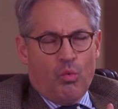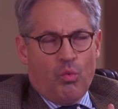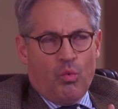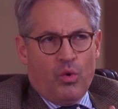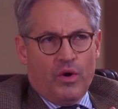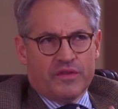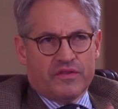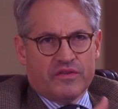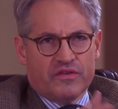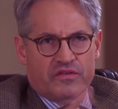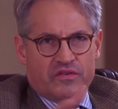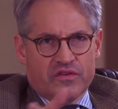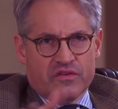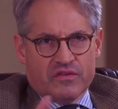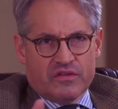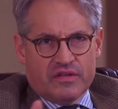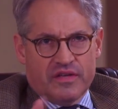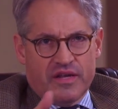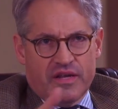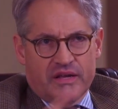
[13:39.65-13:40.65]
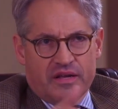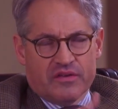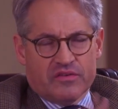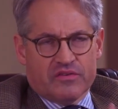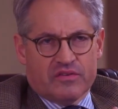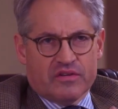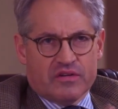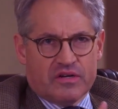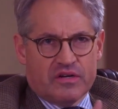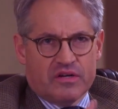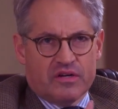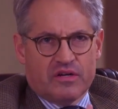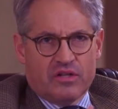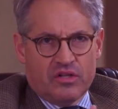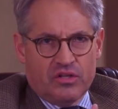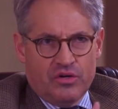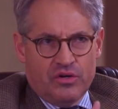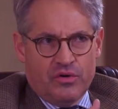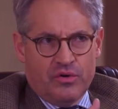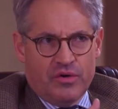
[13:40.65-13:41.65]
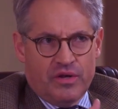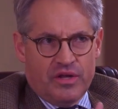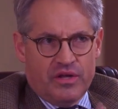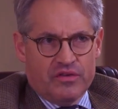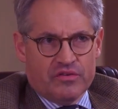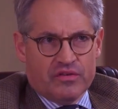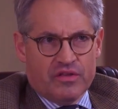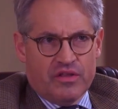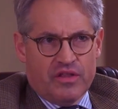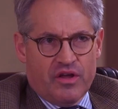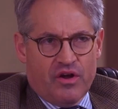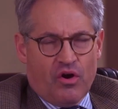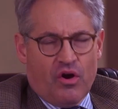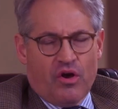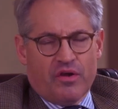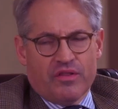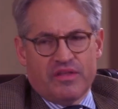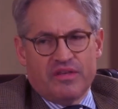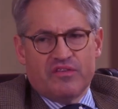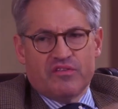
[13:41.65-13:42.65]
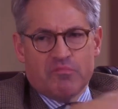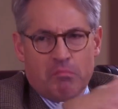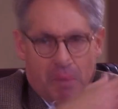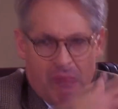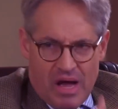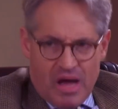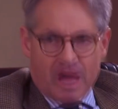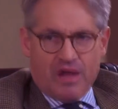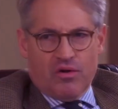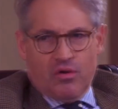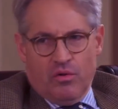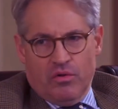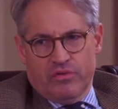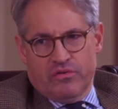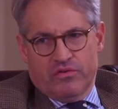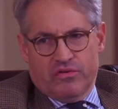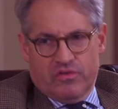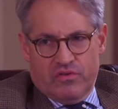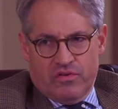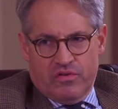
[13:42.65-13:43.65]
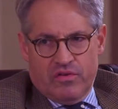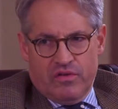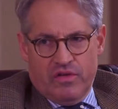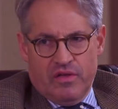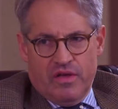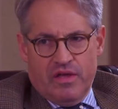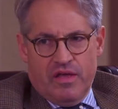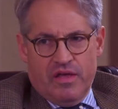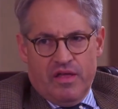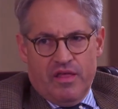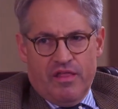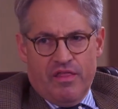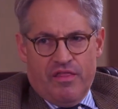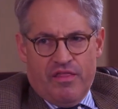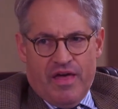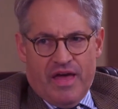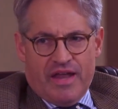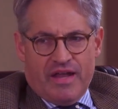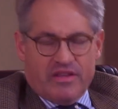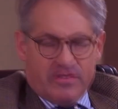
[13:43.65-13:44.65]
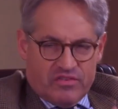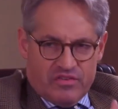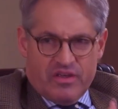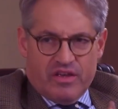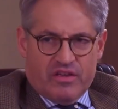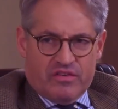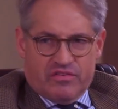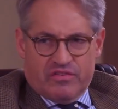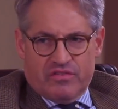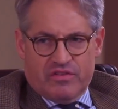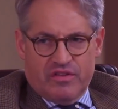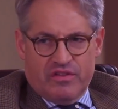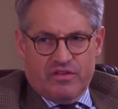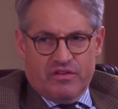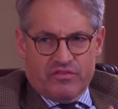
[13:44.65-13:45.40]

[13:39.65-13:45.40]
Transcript: what this is leading us to conclude is there are these models that exist.